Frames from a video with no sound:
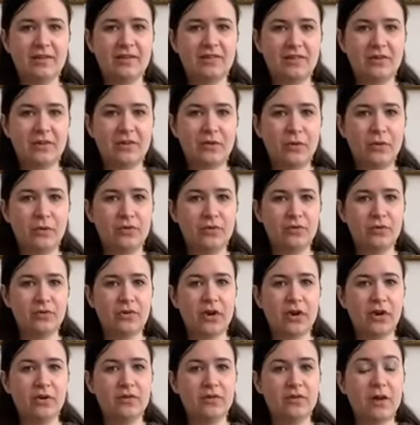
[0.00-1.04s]
claws your
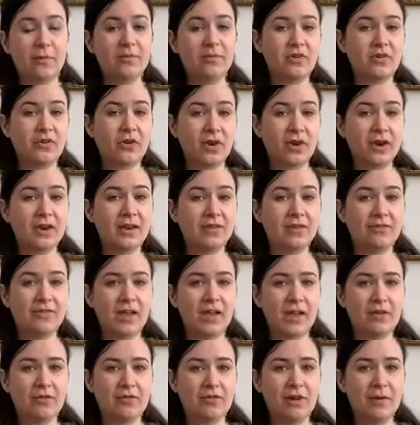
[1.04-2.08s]
toes up to try and give
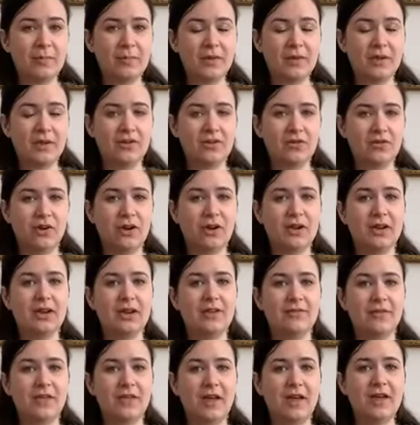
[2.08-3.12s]
that grip and try and
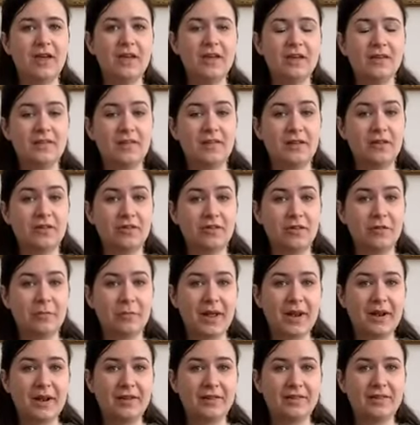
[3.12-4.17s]
give that centre of
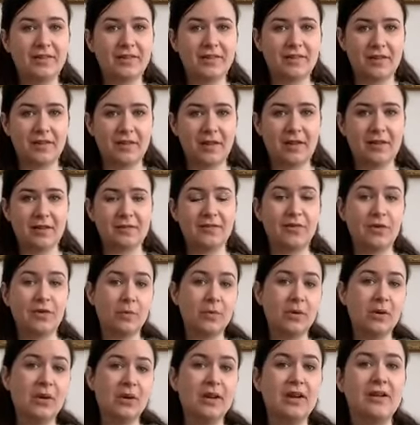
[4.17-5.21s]
balance to
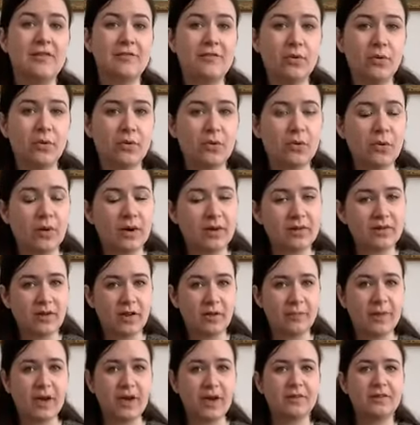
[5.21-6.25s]
stop you leaning forward quite
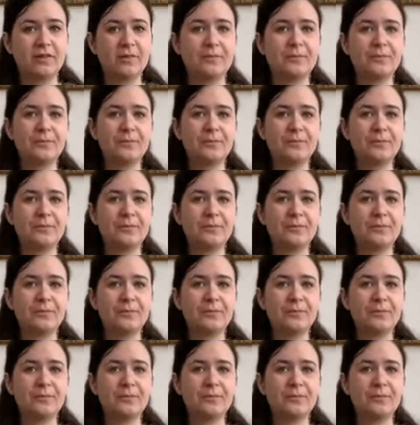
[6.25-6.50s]
so much.